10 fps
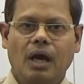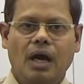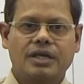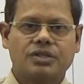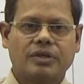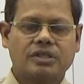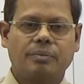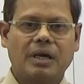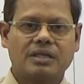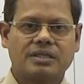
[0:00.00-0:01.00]
and Swachh
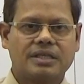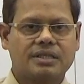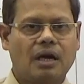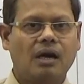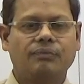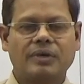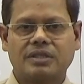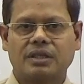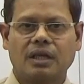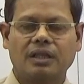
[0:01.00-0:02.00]
Bharat says
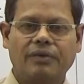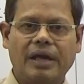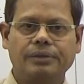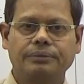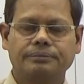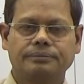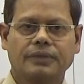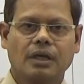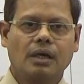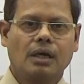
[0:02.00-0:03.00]
0.5% on the value,
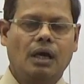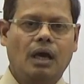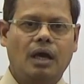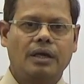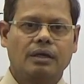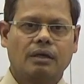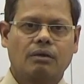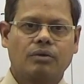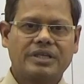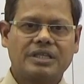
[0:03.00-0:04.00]
and
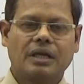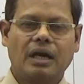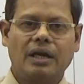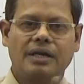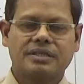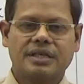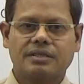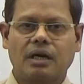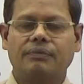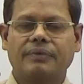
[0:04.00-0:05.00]
Krishi Kalyan says
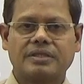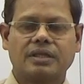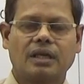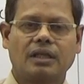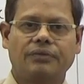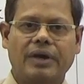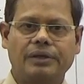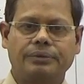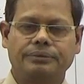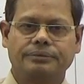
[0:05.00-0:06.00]
0.5% on the value.
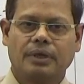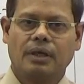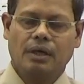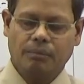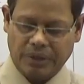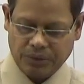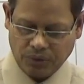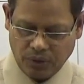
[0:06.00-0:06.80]
But